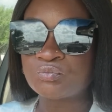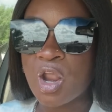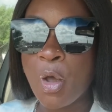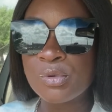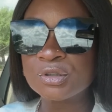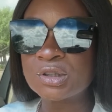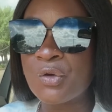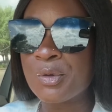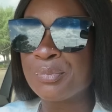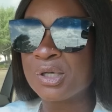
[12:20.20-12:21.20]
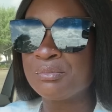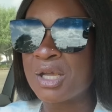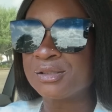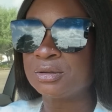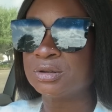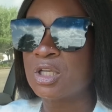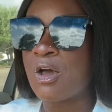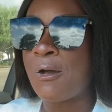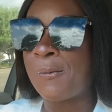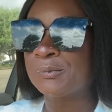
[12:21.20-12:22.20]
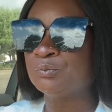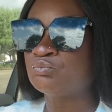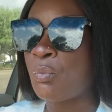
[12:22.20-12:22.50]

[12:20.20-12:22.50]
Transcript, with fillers: I wish they would bring back the um